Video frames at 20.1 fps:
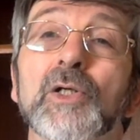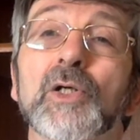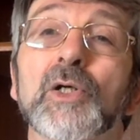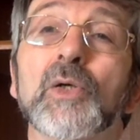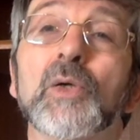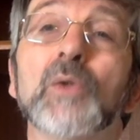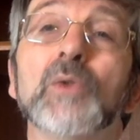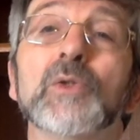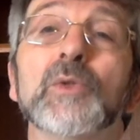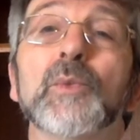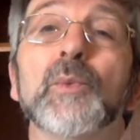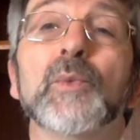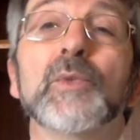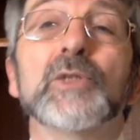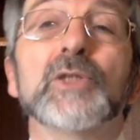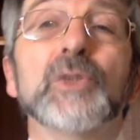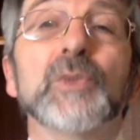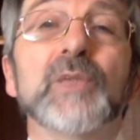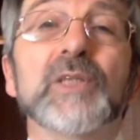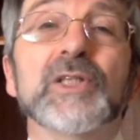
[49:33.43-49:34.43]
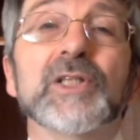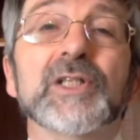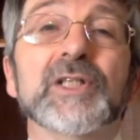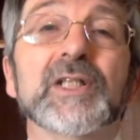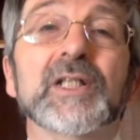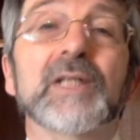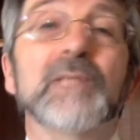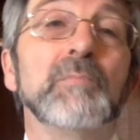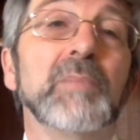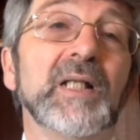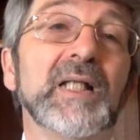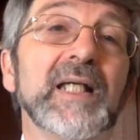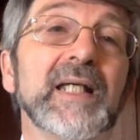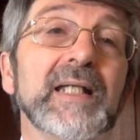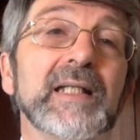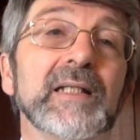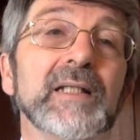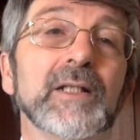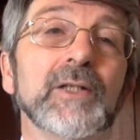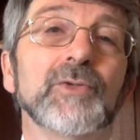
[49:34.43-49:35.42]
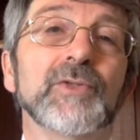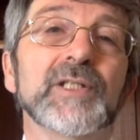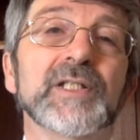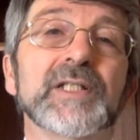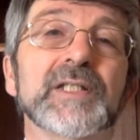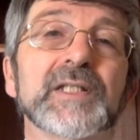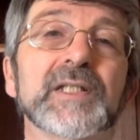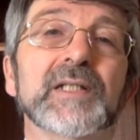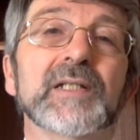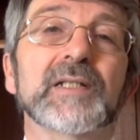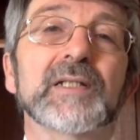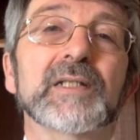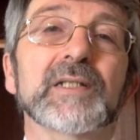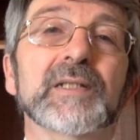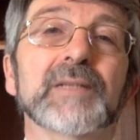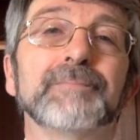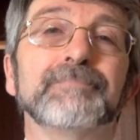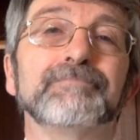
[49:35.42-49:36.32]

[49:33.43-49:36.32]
Or do we just complain and criticise?